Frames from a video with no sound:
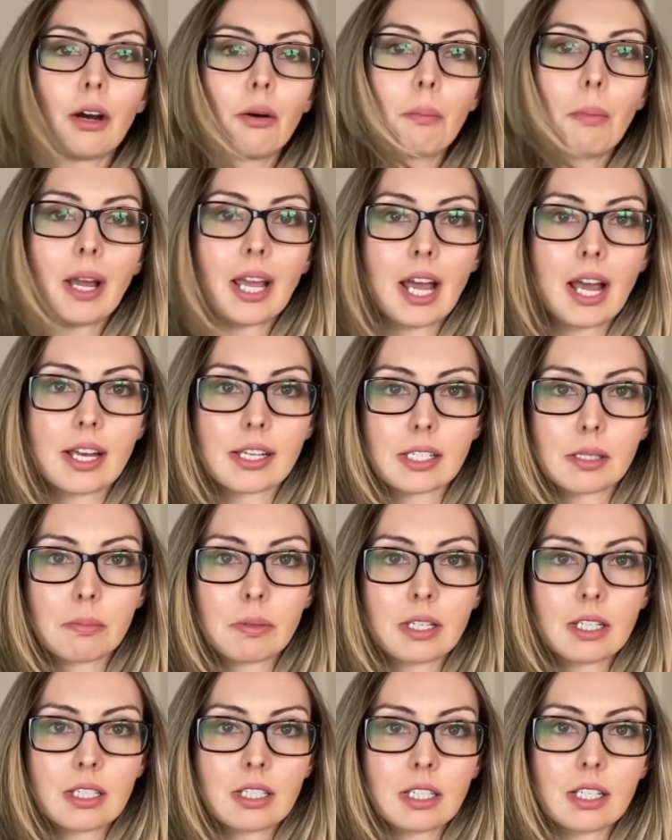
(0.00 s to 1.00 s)
my
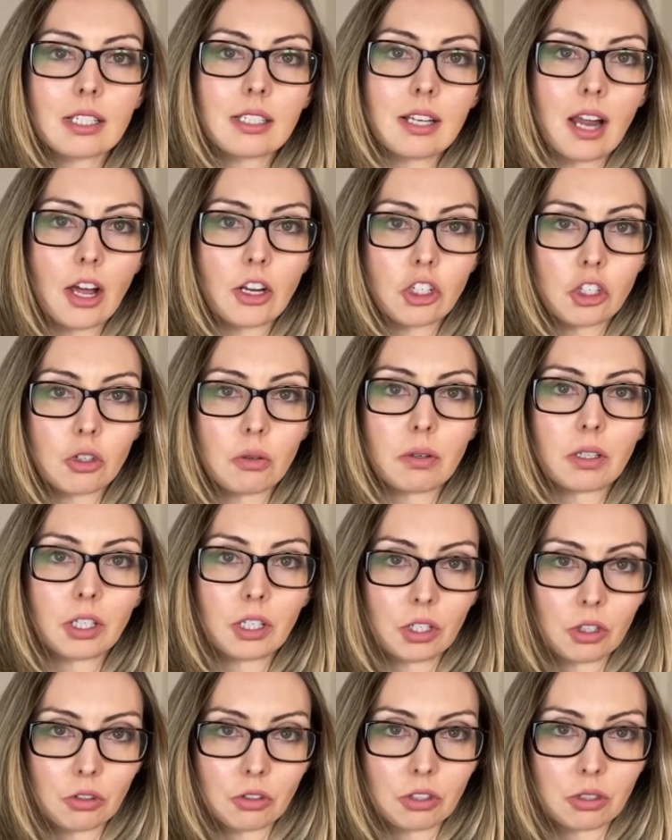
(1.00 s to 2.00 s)
husband is not doing a
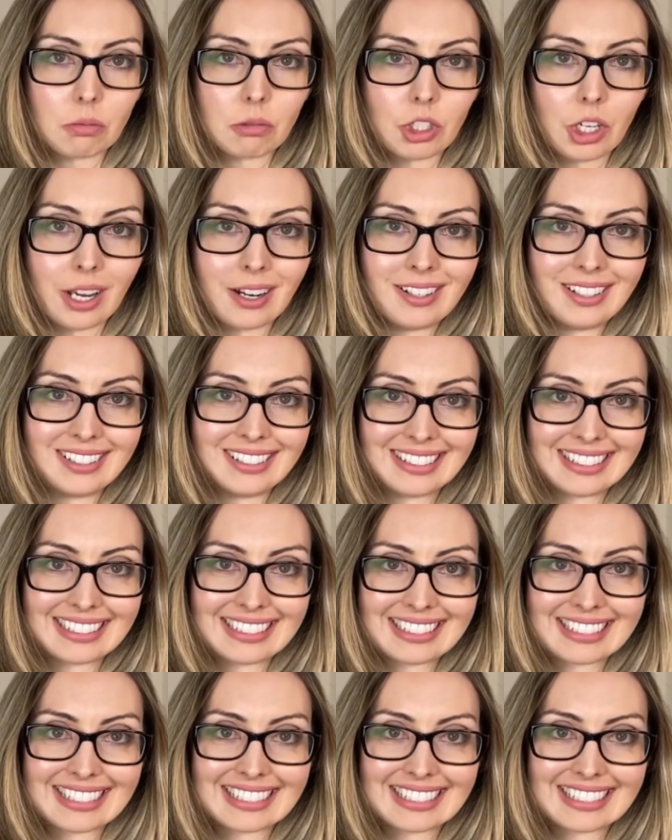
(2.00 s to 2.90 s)
YouTube channel.